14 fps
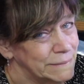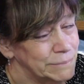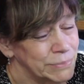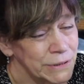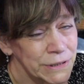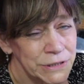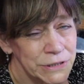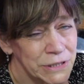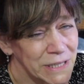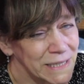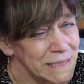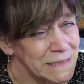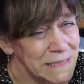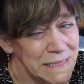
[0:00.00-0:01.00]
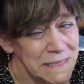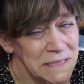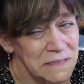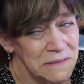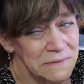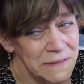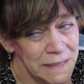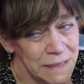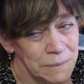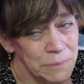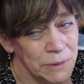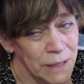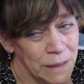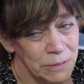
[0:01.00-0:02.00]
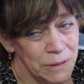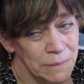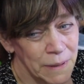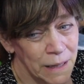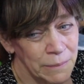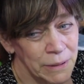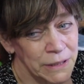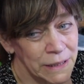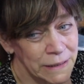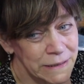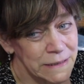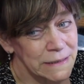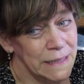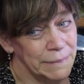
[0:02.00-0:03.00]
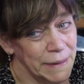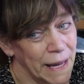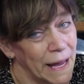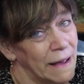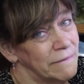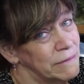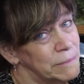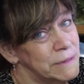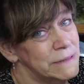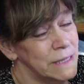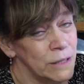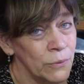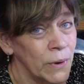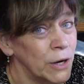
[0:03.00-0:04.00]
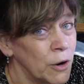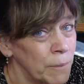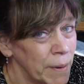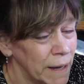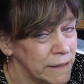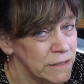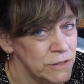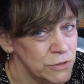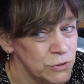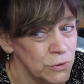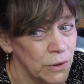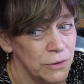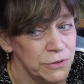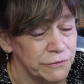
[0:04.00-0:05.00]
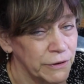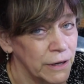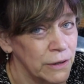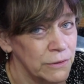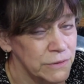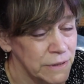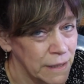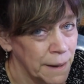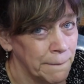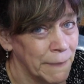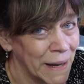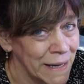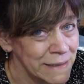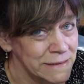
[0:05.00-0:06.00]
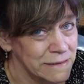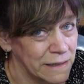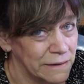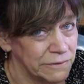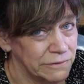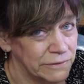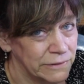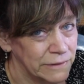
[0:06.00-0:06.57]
Pretty sure I can take care of the ick problem. How about you just let me have them? Because I don't want to go back to the store. I was afraid I was going to buy stuff.